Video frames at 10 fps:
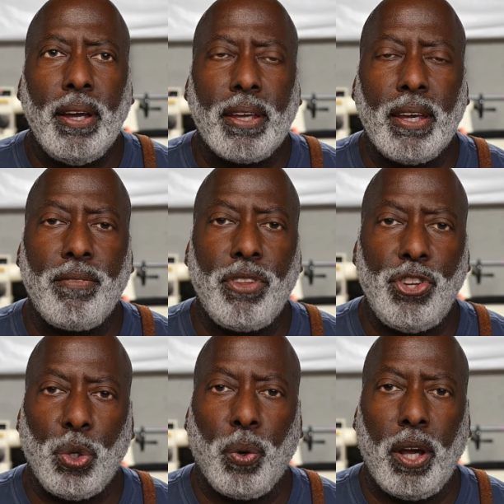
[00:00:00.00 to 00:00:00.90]
give the
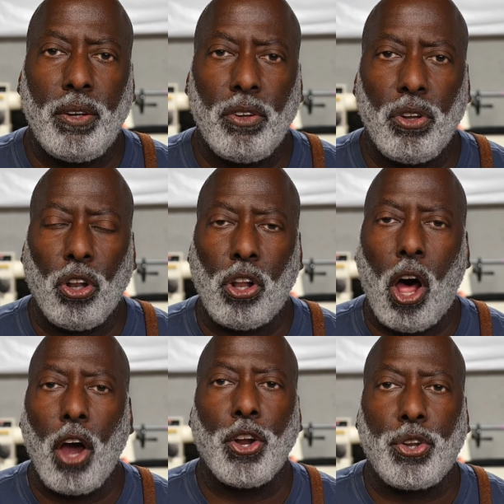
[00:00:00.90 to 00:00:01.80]
joint
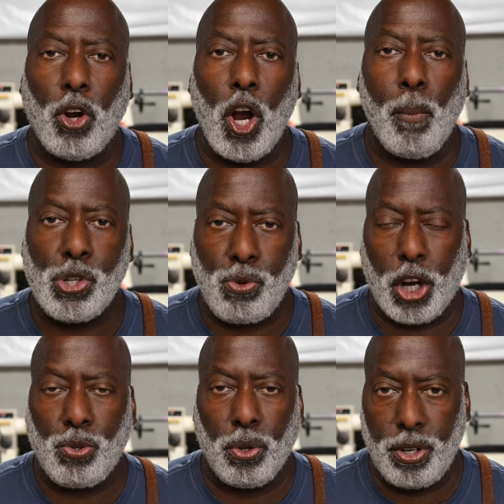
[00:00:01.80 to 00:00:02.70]
longer term
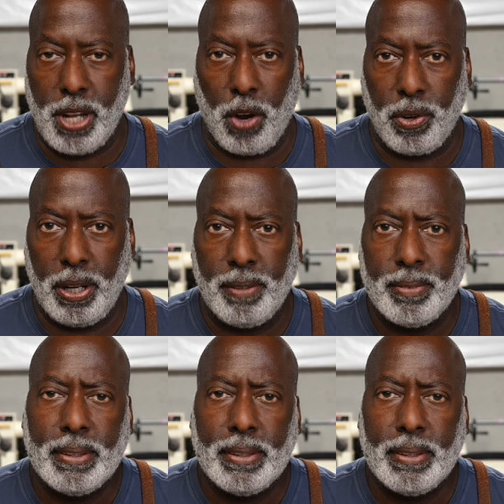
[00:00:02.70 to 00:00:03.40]
structural integrity.